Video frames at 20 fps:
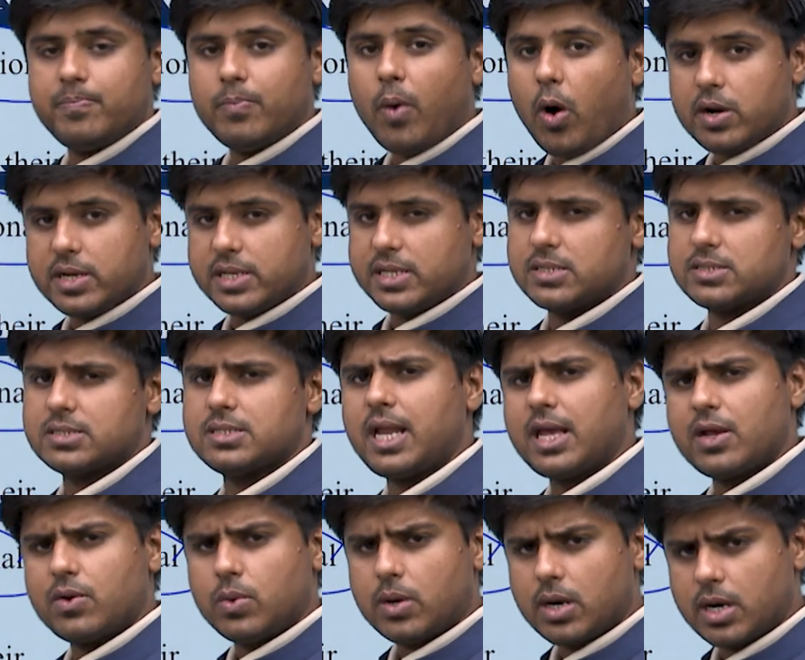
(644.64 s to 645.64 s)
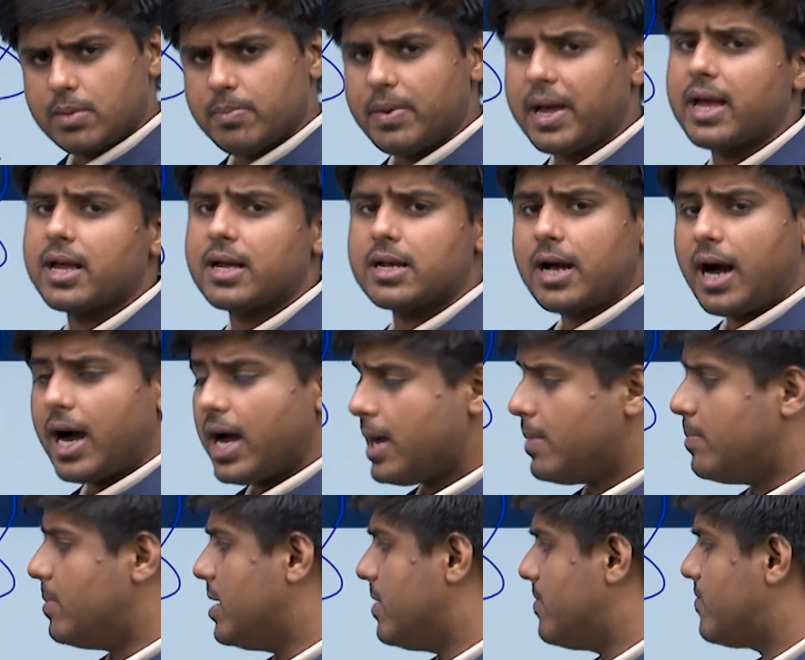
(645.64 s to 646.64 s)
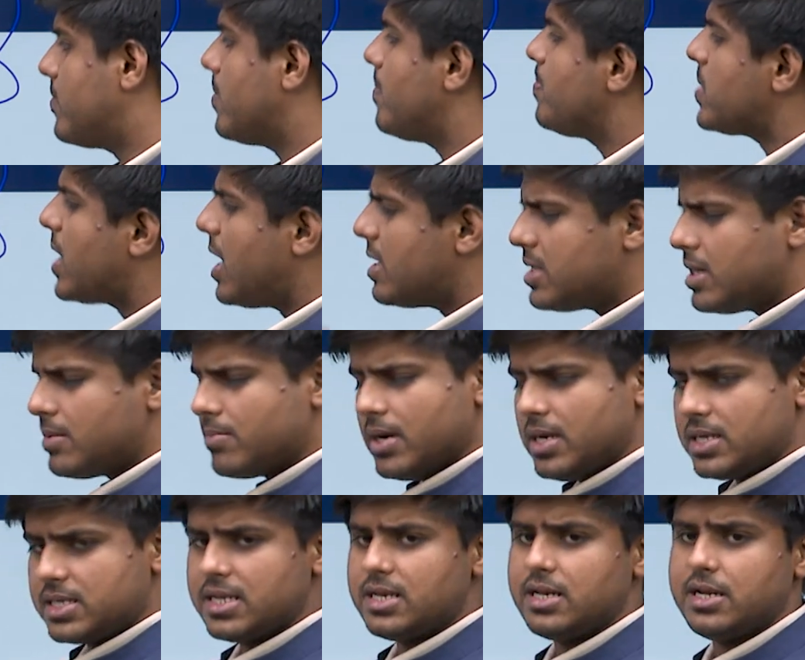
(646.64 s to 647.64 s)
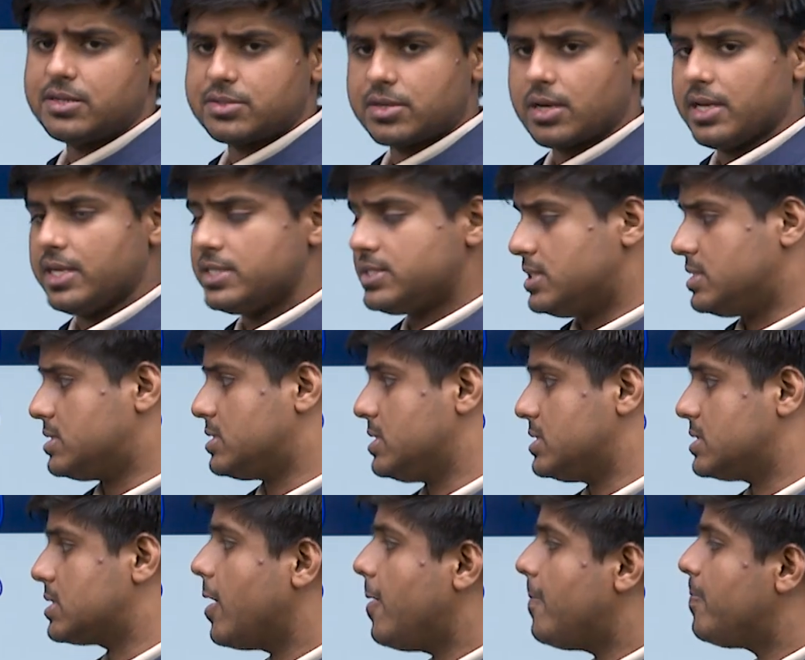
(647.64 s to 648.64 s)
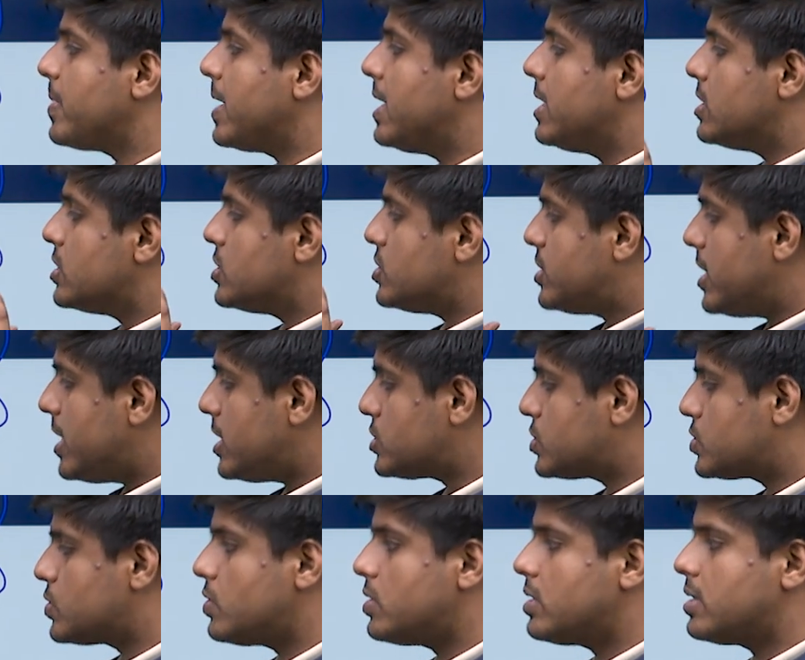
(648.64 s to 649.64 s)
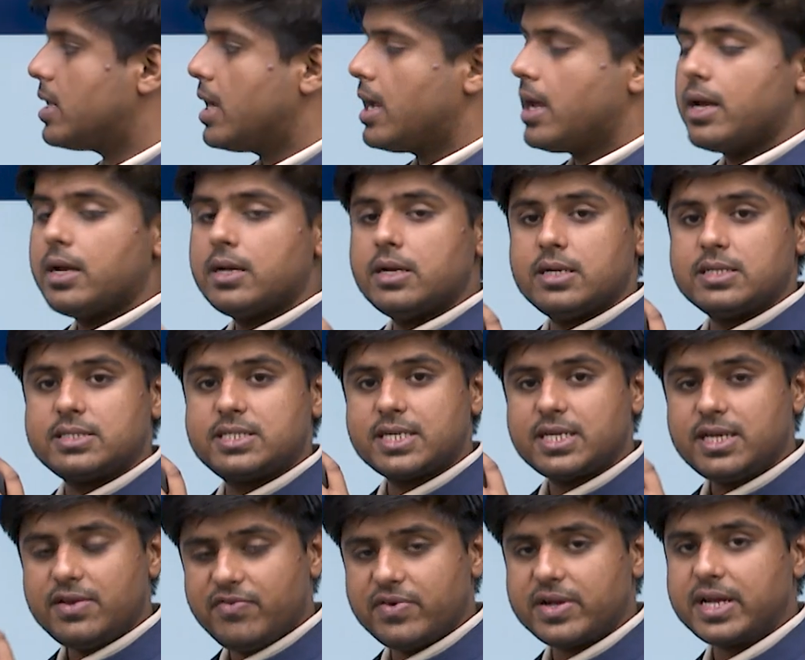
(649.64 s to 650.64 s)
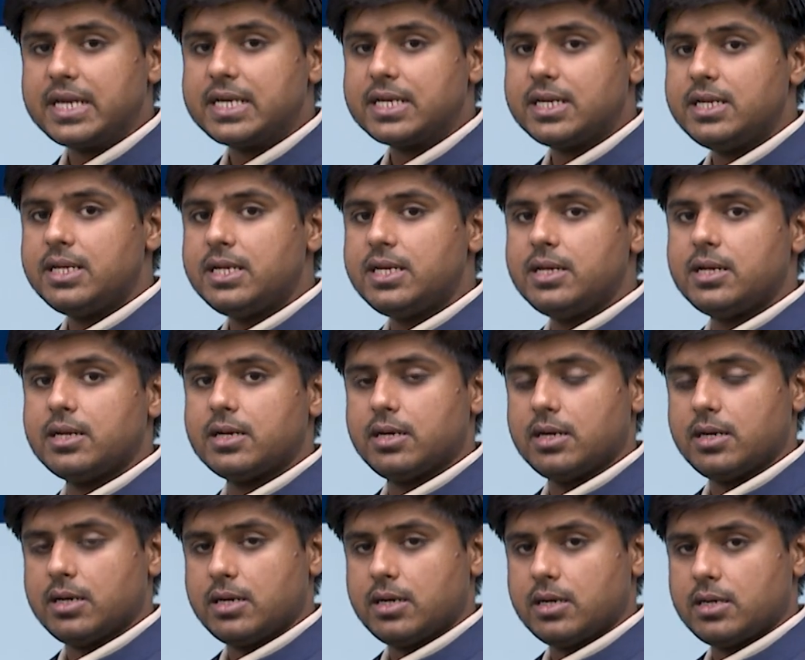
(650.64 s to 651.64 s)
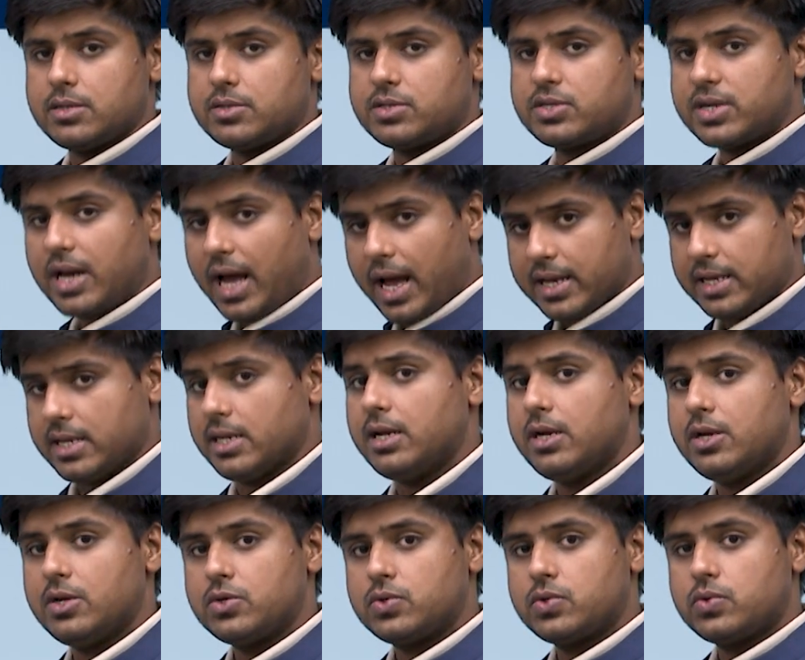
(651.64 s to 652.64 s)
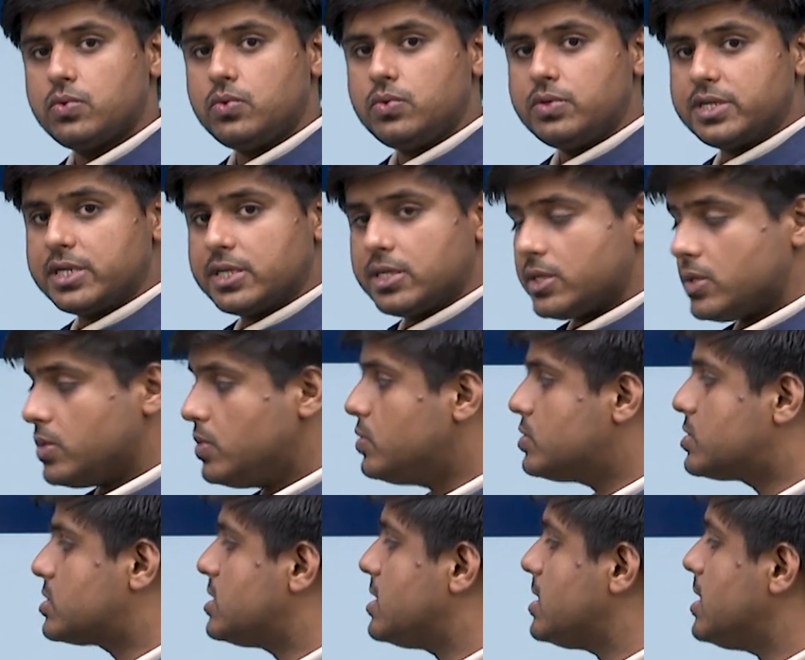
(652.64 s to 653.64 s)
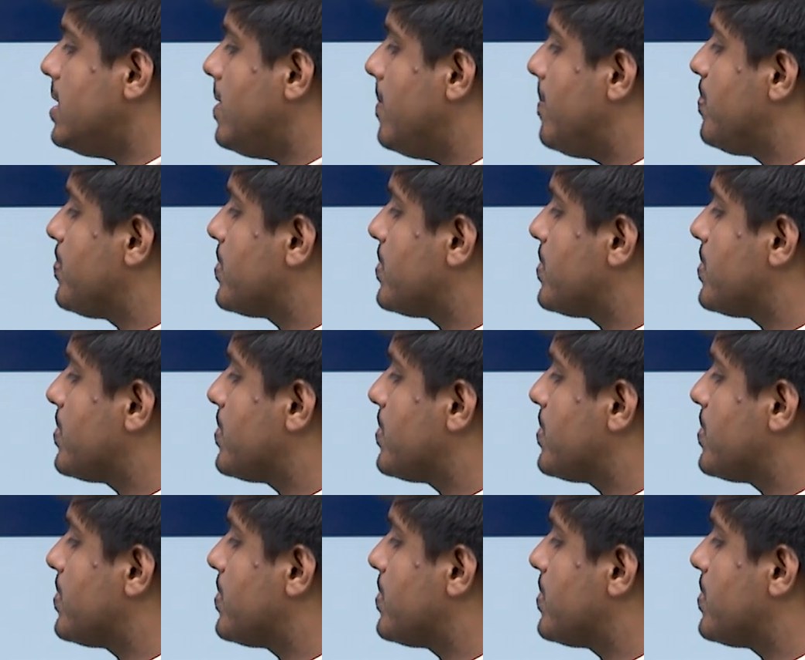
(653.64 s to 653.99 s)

bodies like World Bank, IMF, other multilateral agencies, they should significantly try to reduce the